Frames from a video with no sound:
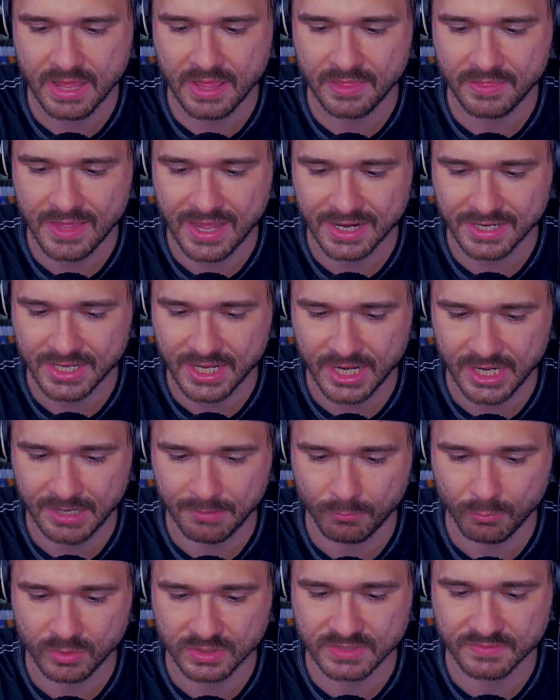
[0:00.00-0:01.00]
That game
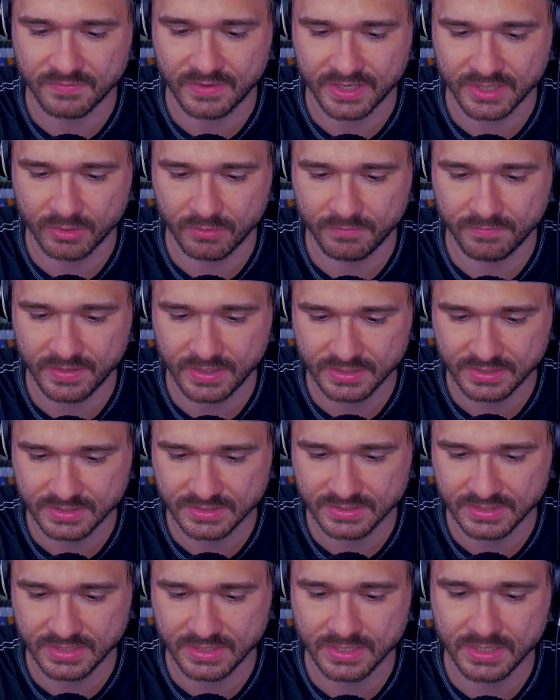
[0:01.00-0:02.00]
was Final
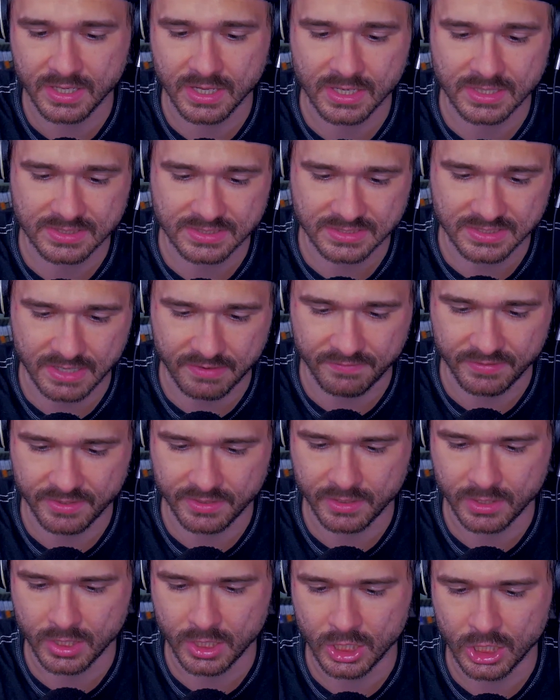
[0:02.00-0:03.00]
Fantasy VII.
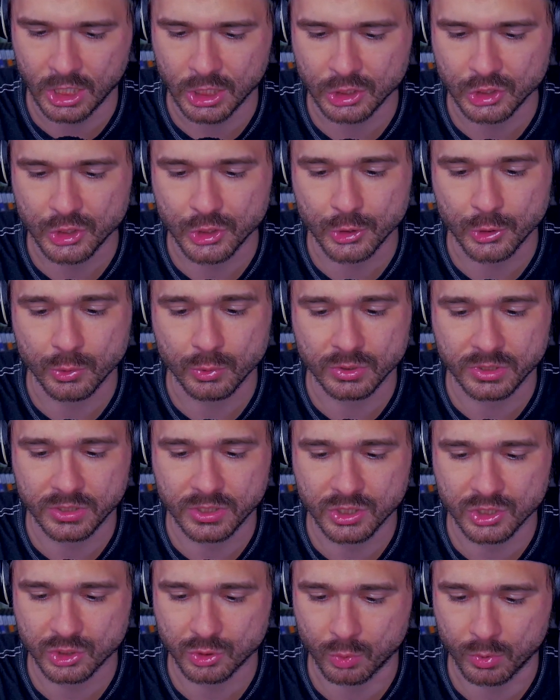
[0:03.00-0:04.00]
Due to
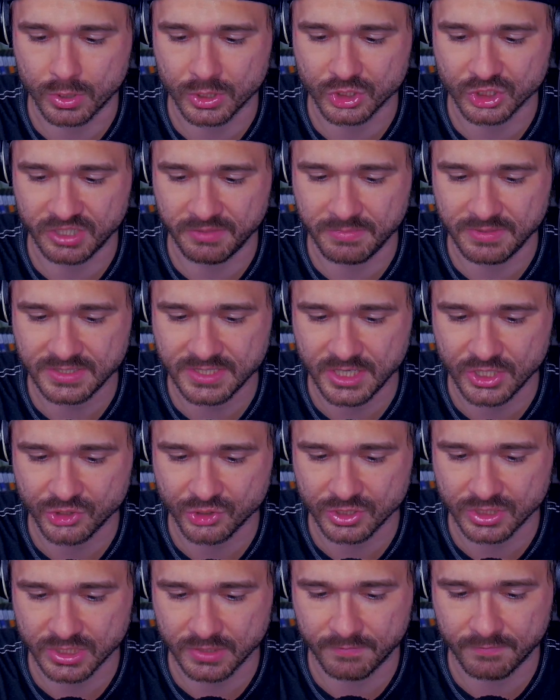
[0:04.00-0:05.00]
the storage
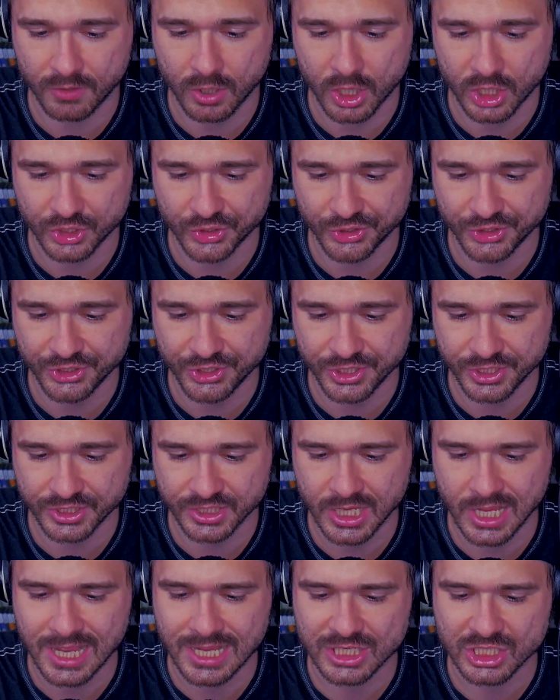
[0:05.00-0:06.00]
limitations of cartridges,
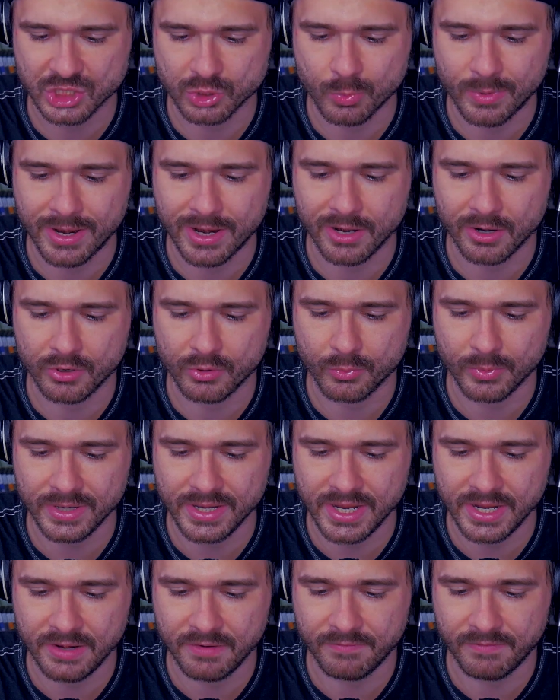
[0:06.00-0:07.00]
Square
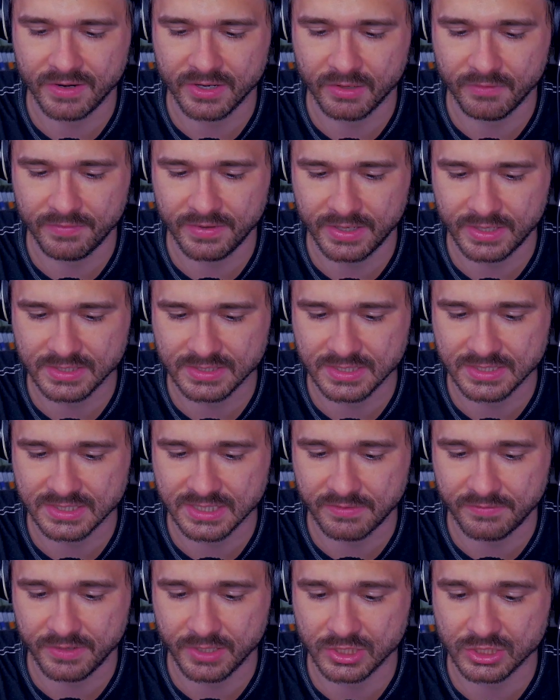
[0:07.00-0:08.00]
created Final Fantasy
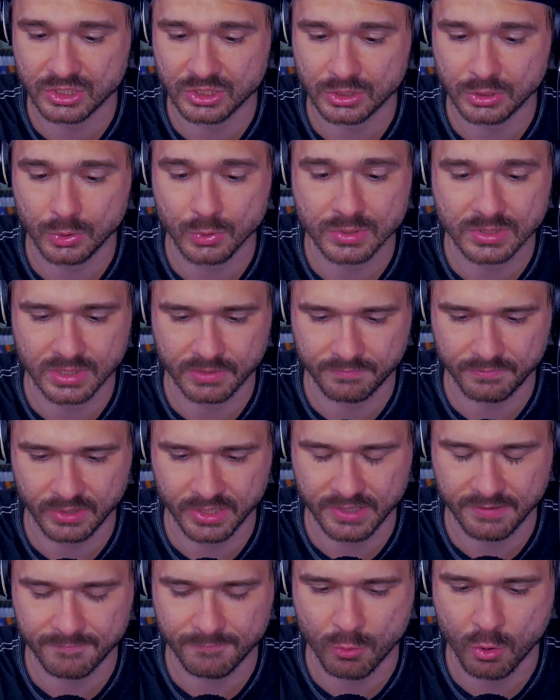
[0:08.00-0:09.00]
VII
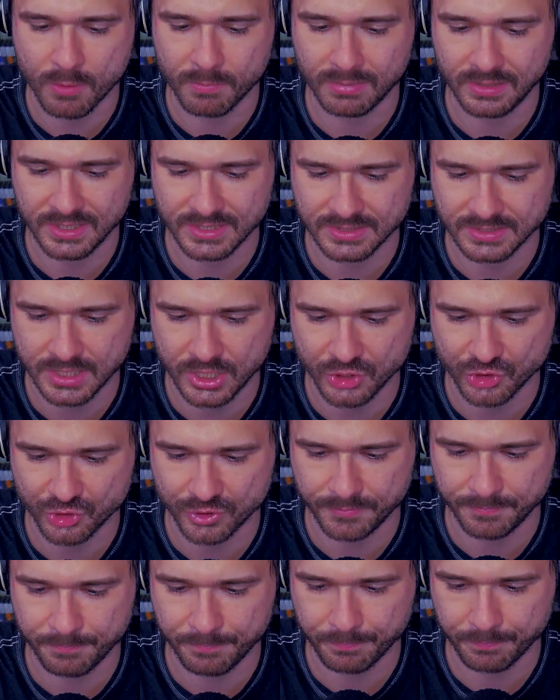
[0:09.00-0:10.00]
exclusively for PlayStation.